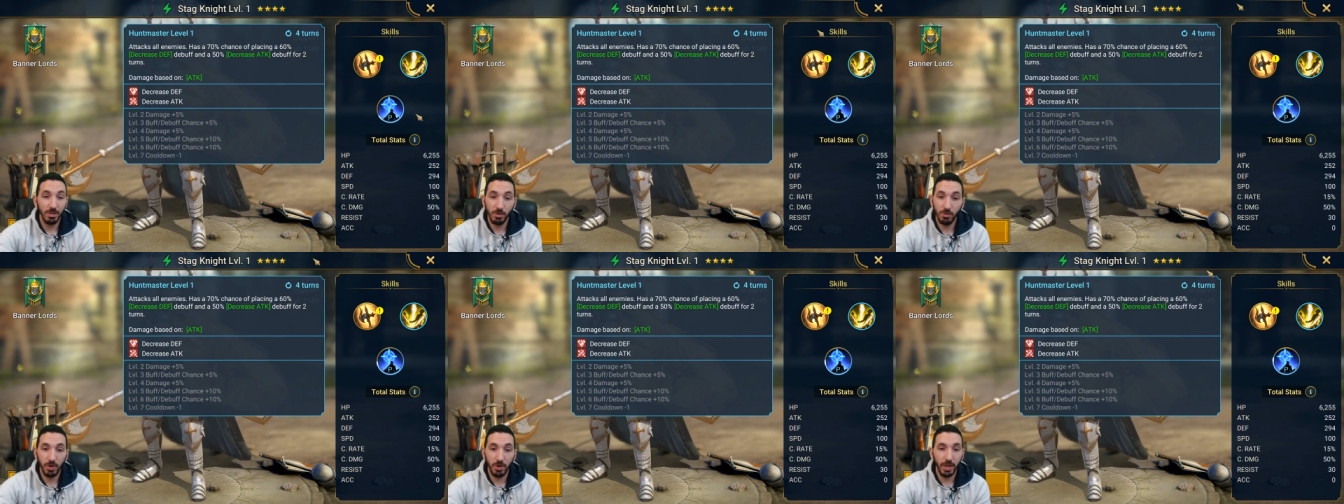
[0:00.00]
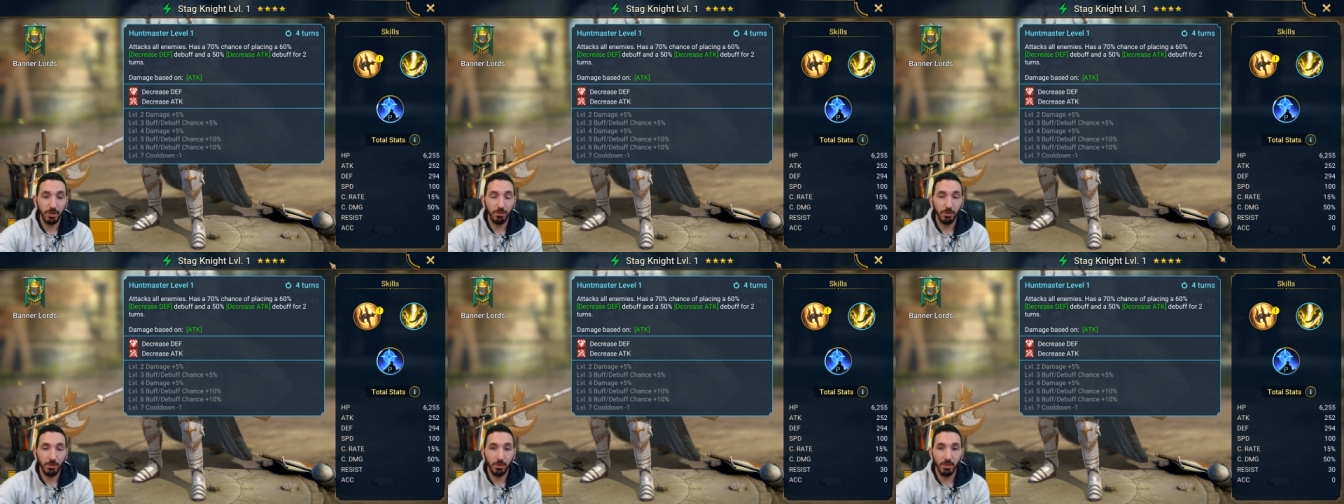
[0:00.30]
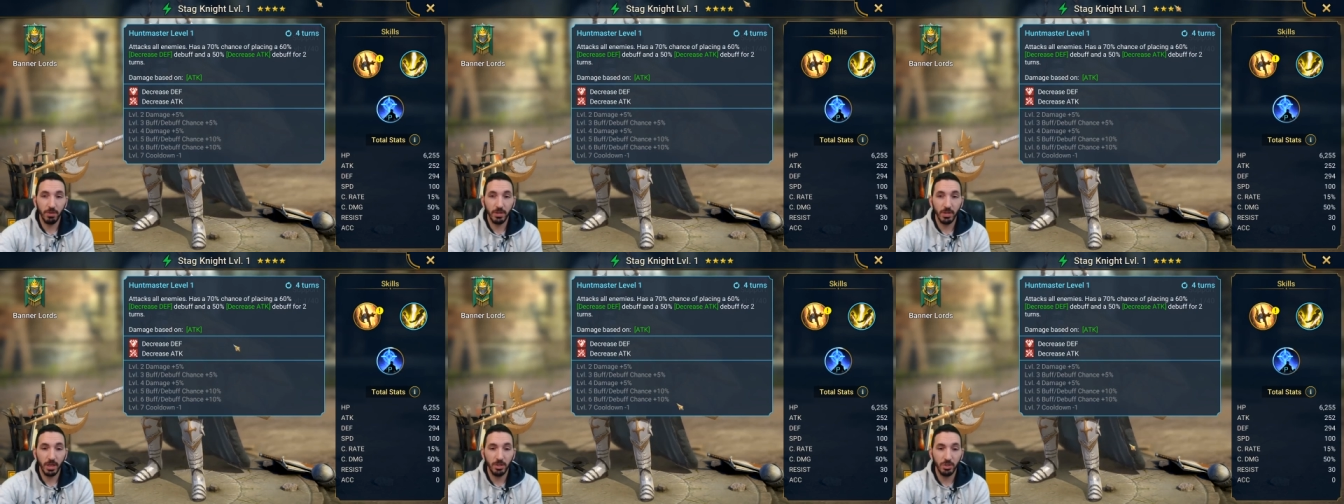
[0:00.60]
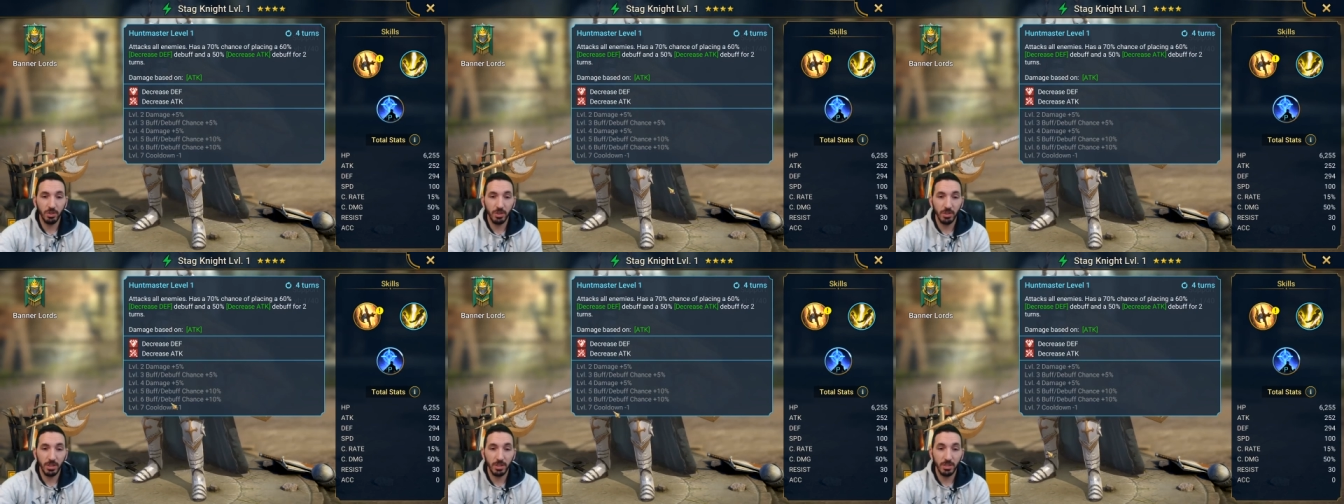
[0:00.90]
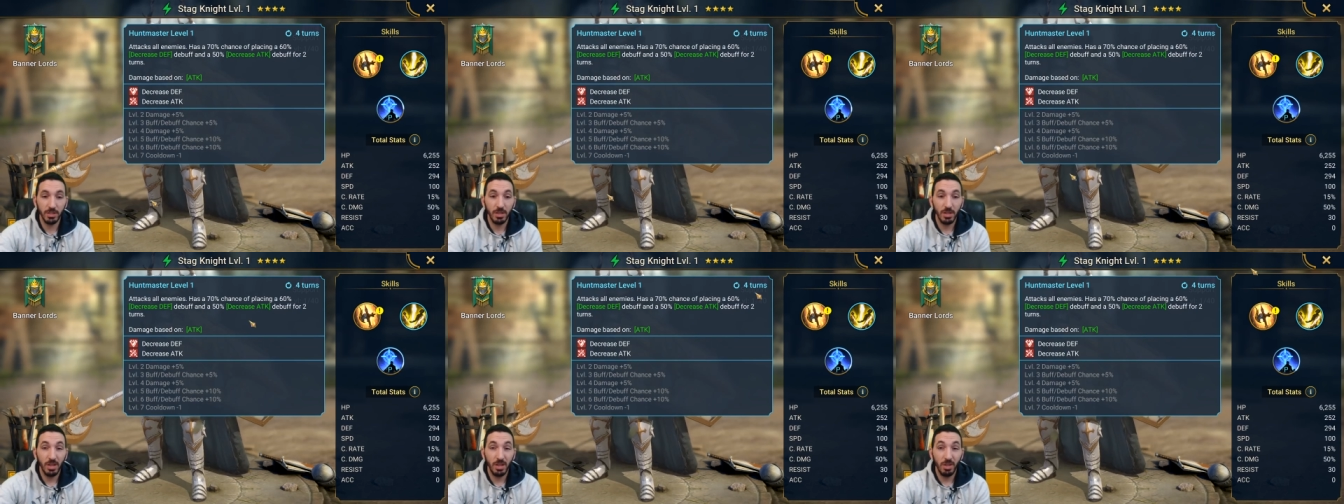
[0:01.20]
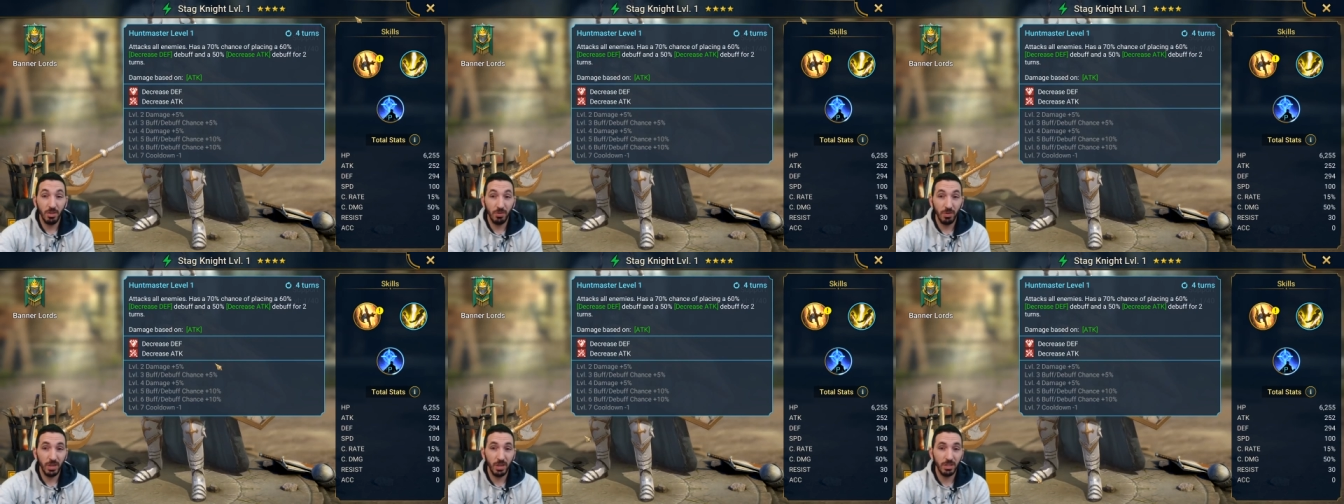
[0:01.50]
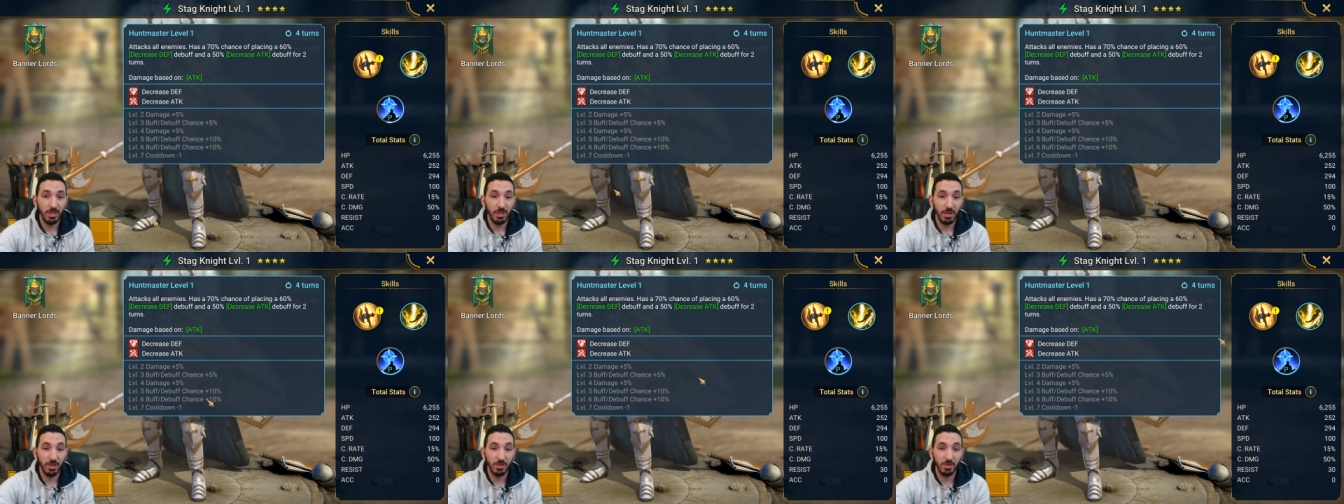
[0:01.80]
Great for the dungeons. 3
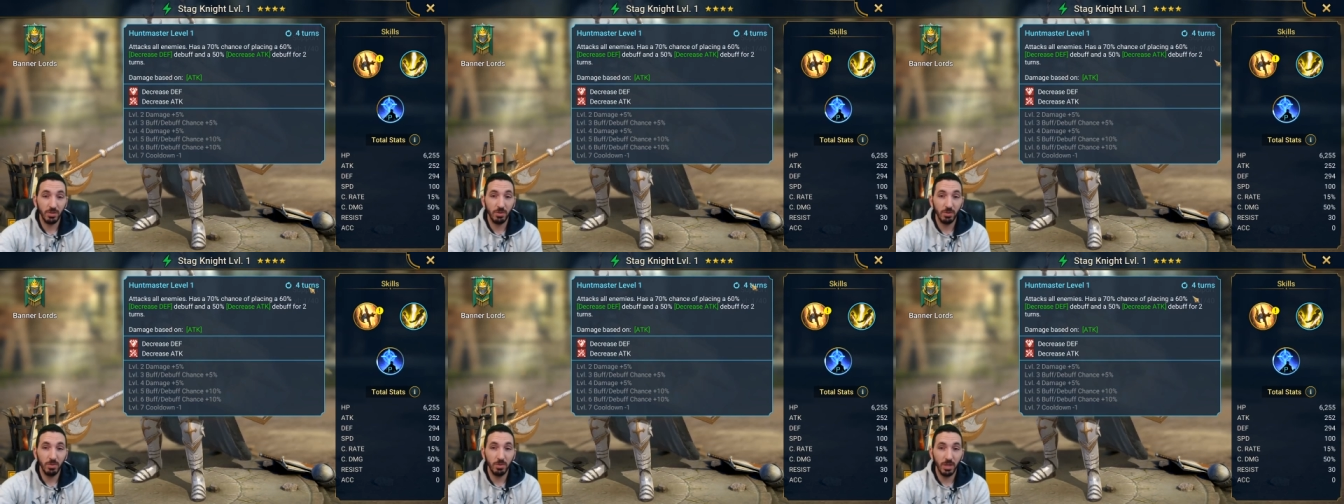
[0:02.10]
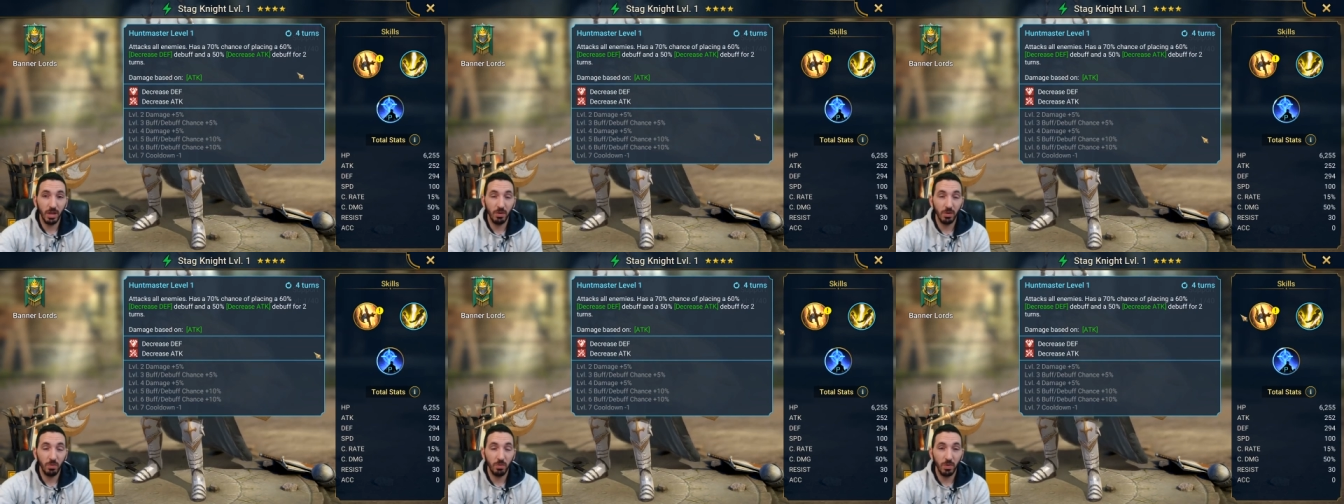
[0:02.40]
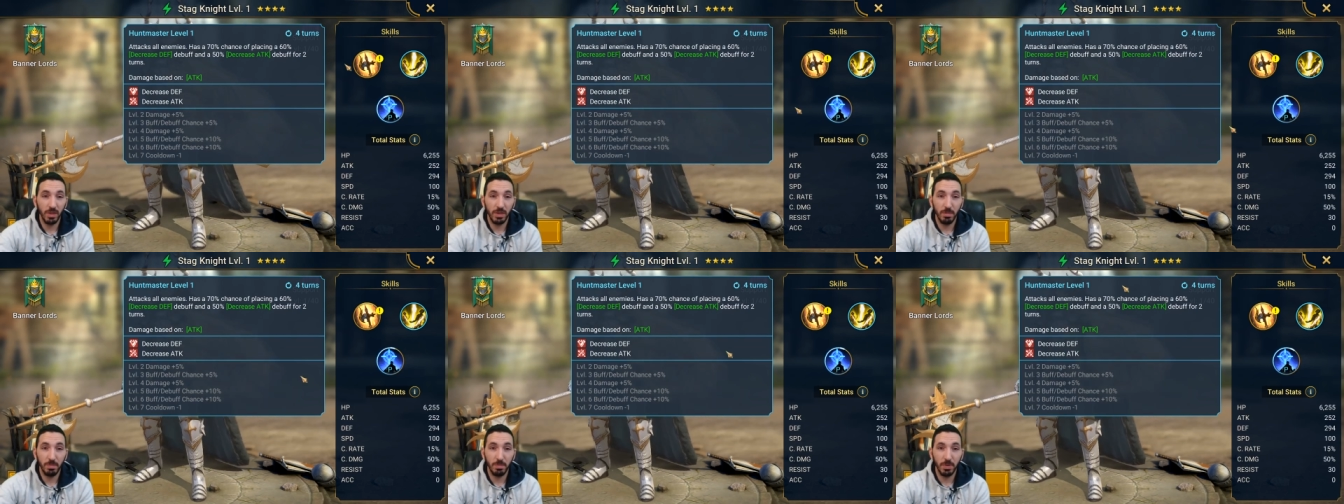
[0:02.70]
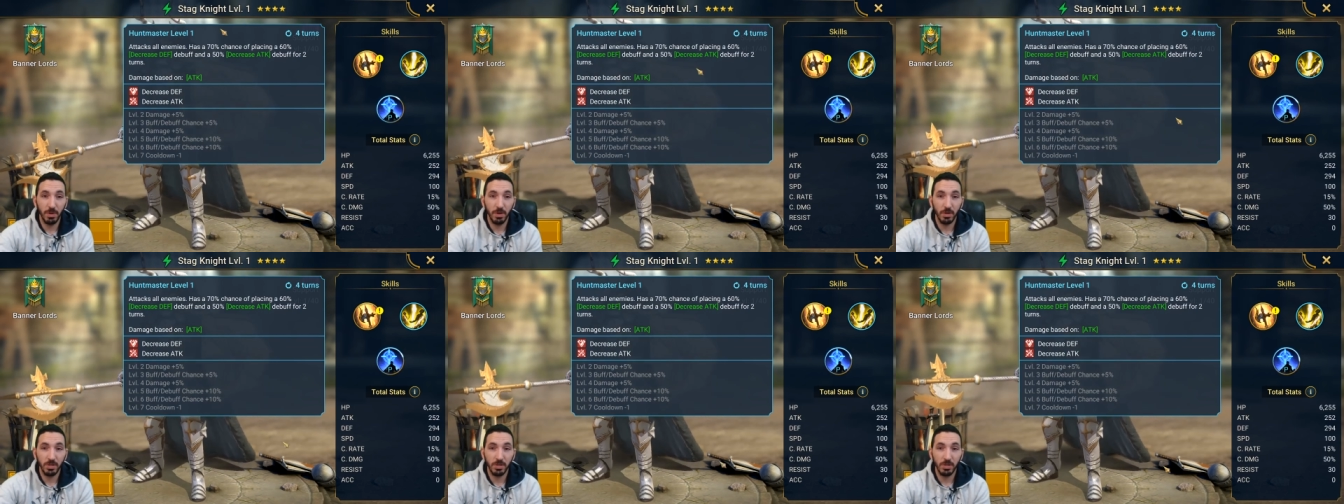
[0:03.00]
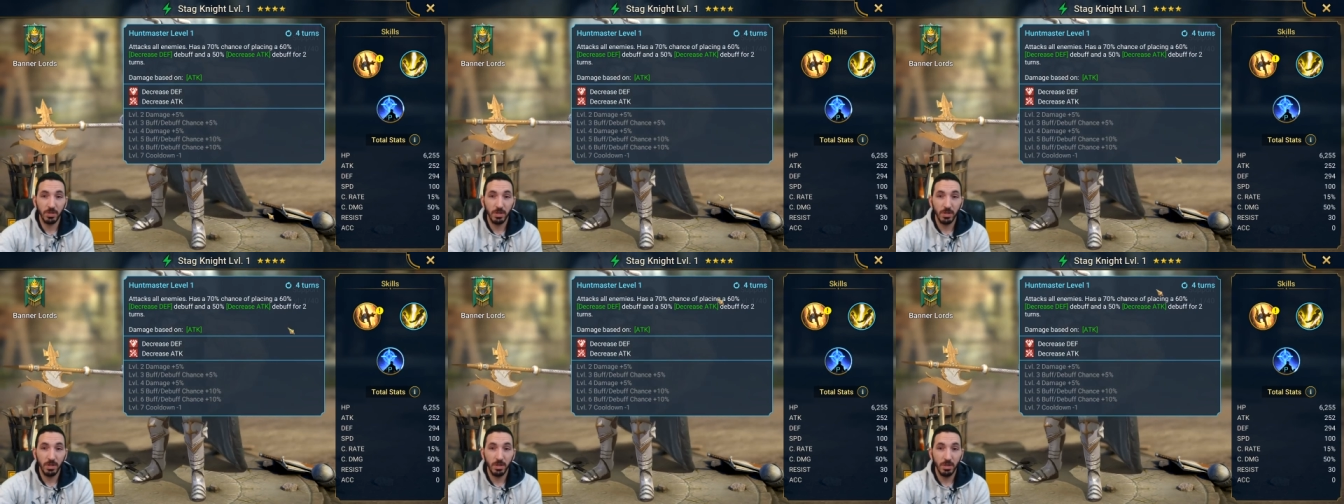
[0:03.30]
turns cooldown with the books.